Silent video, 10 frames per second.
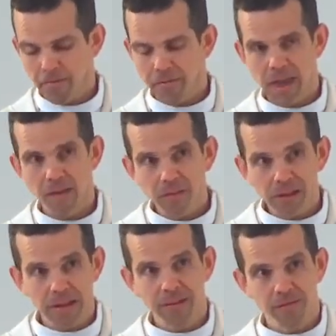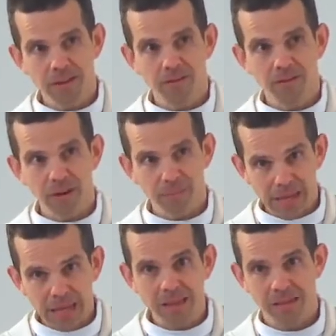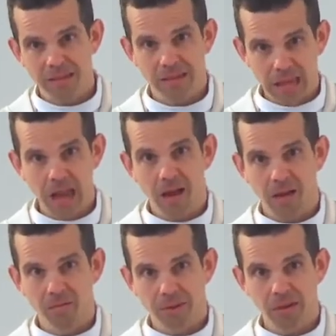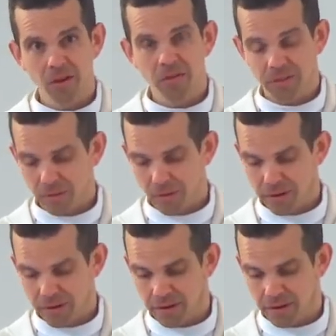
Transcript: The heavenly victory begins now with the earthly one.